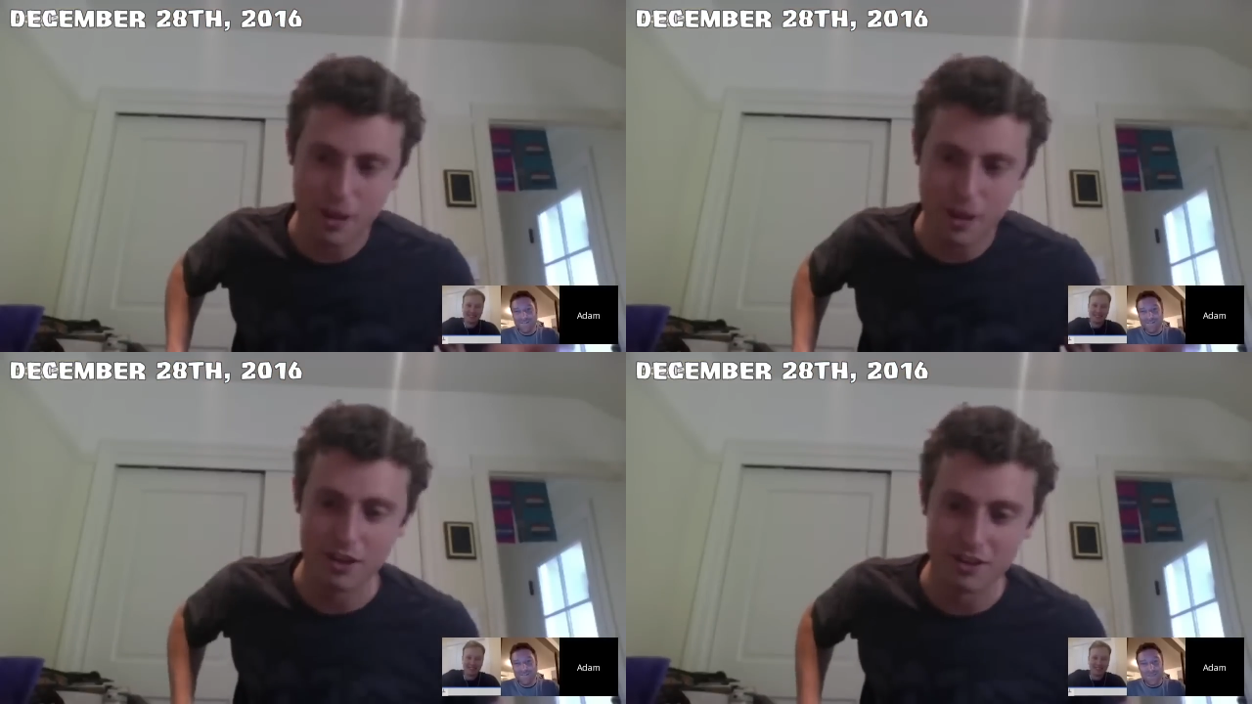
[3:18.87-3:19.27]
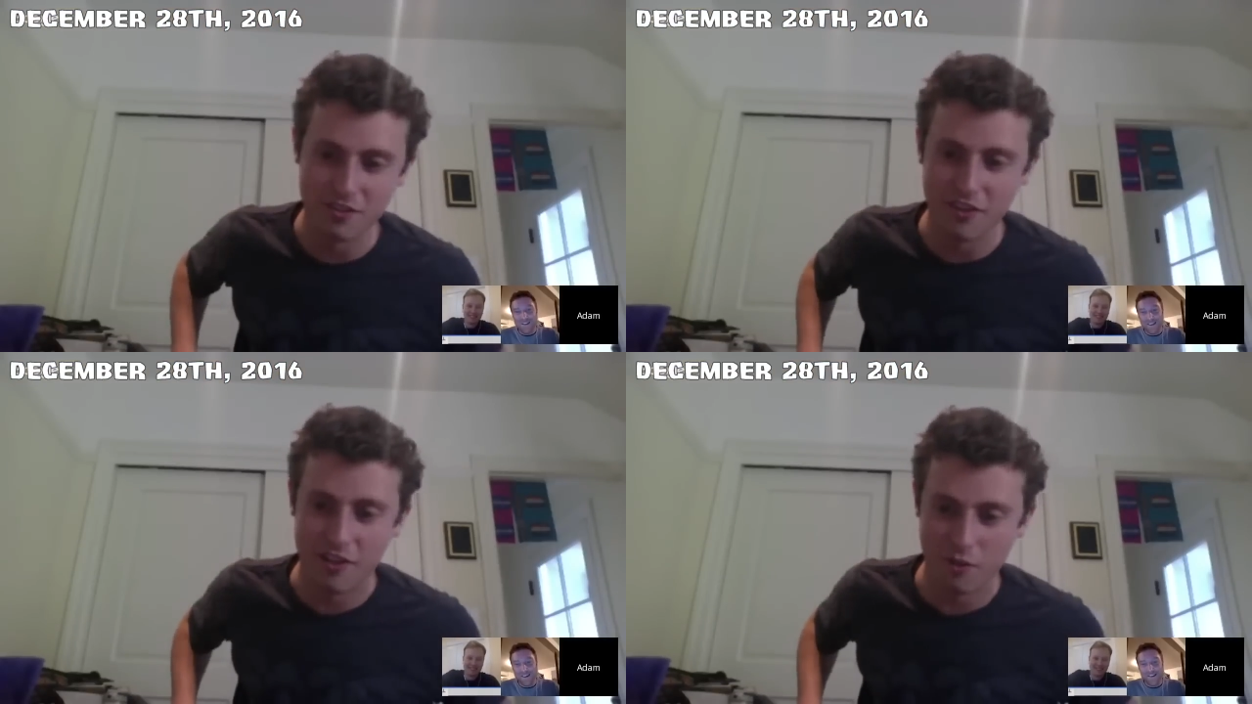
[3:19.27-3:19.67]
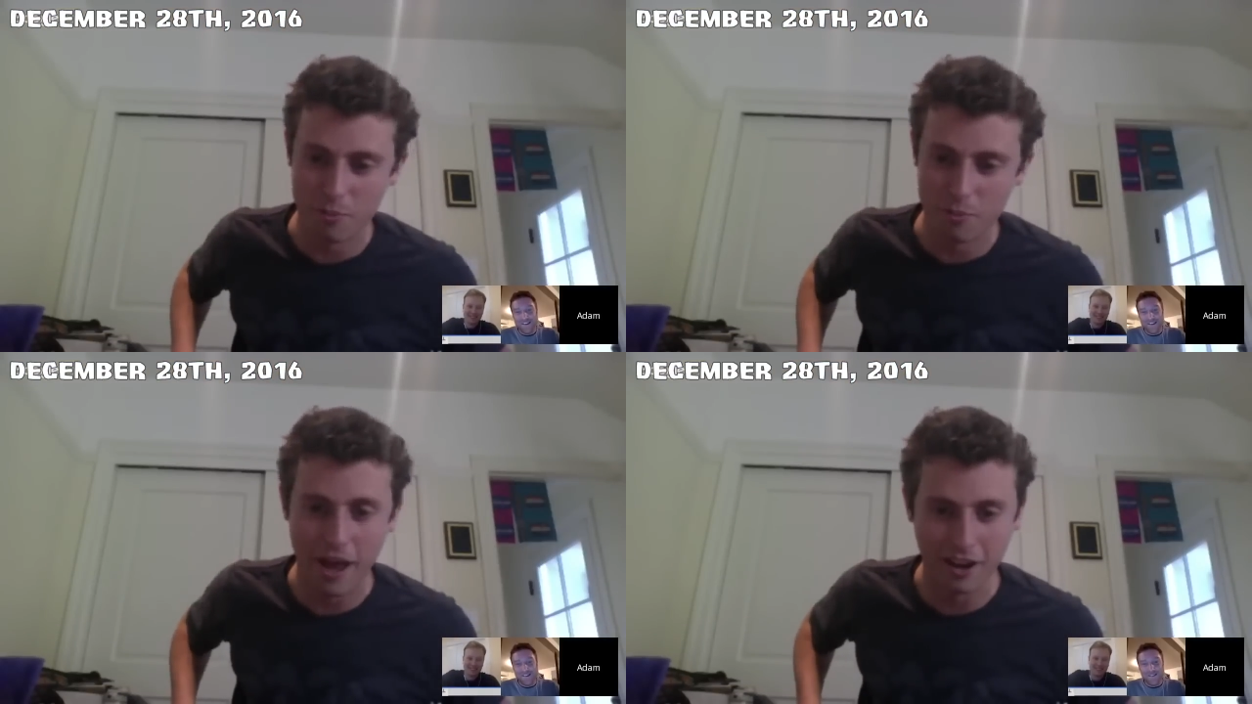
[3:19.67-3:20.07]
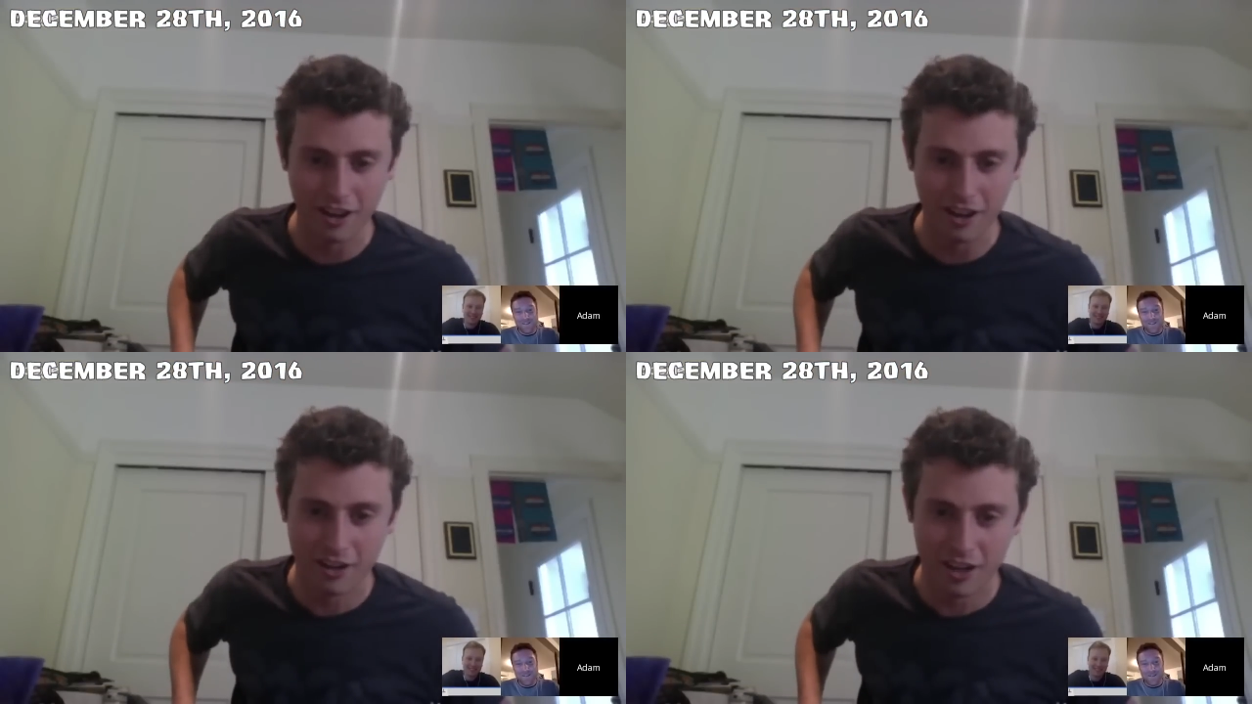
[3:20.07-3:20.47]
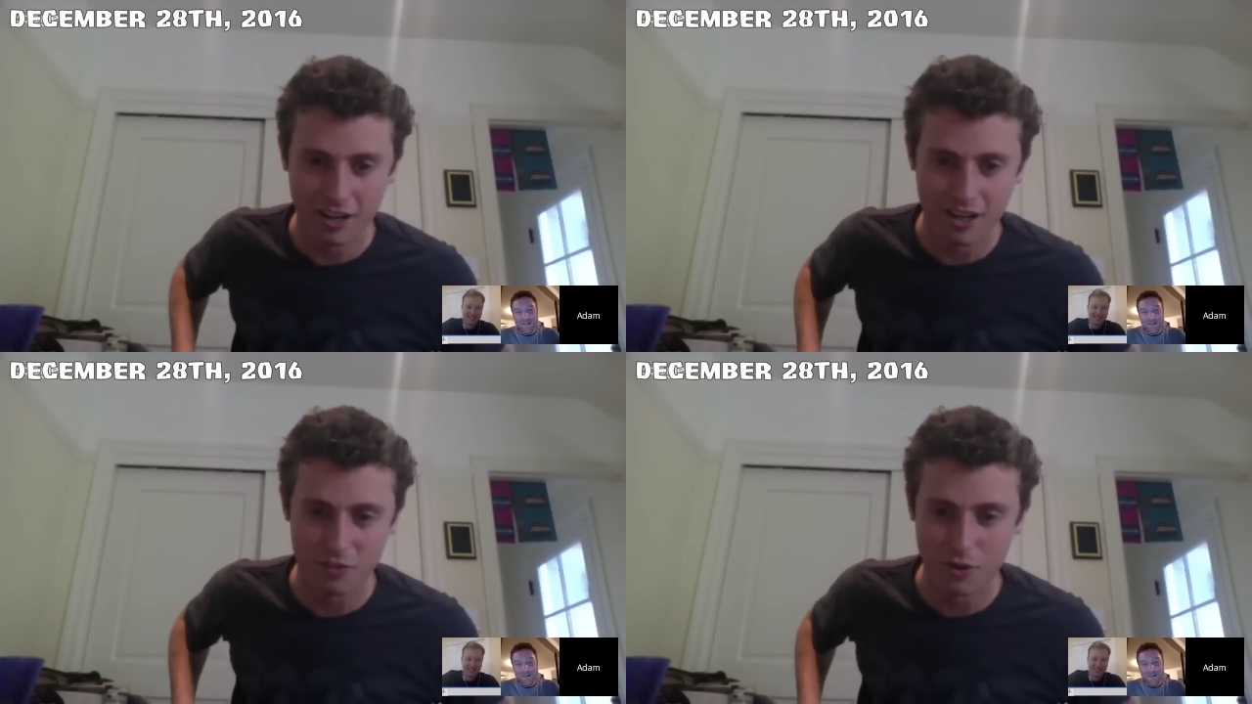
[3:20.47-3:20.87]
the favor back and
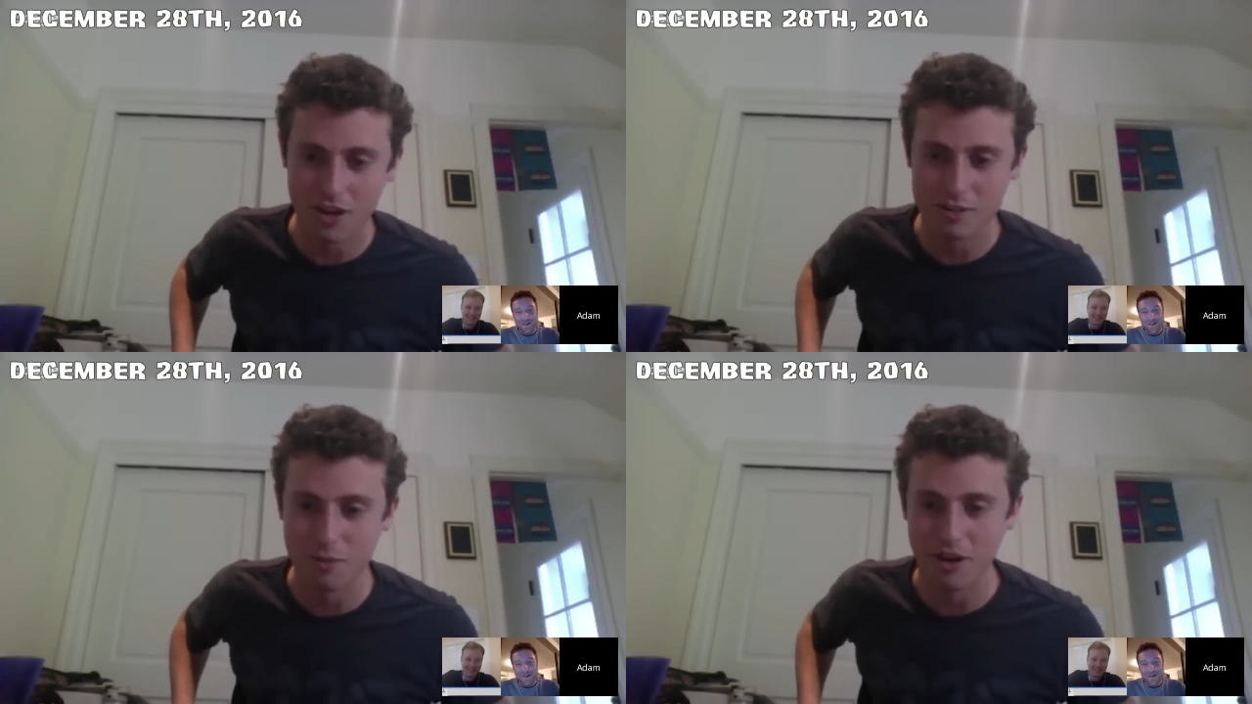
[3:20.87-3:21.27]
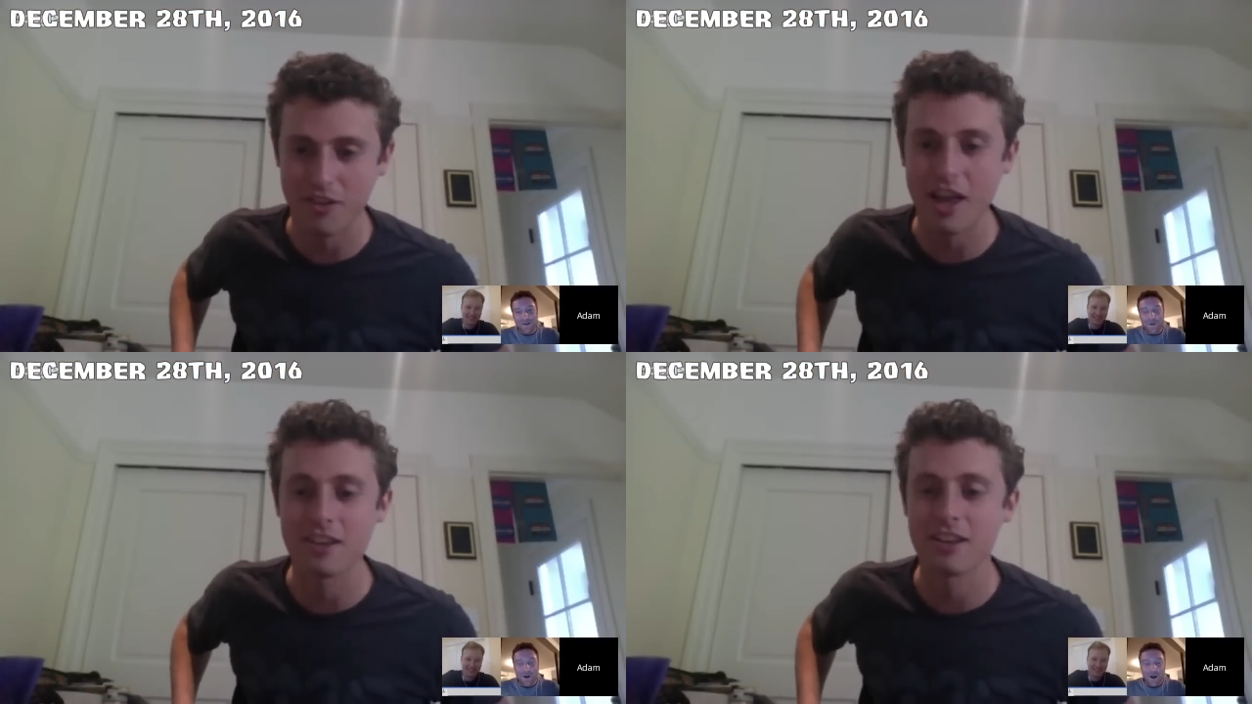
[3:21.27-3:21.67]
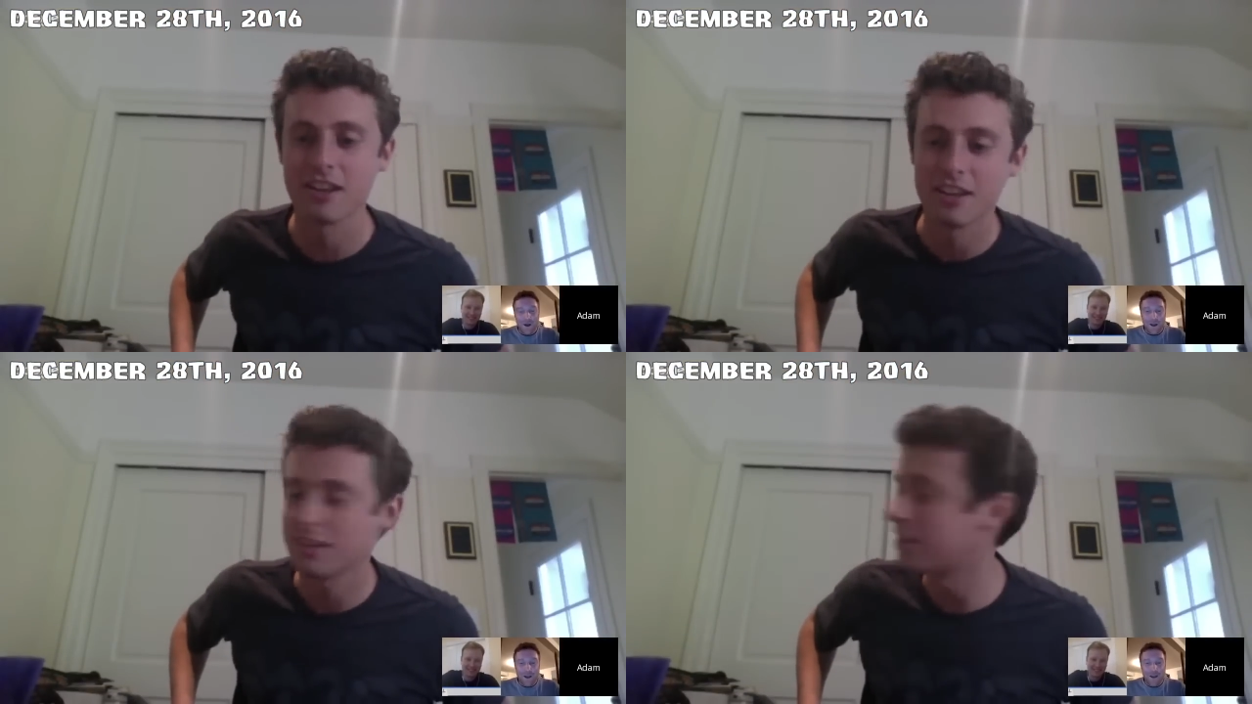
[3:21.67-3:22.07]
give you guys a buff. And this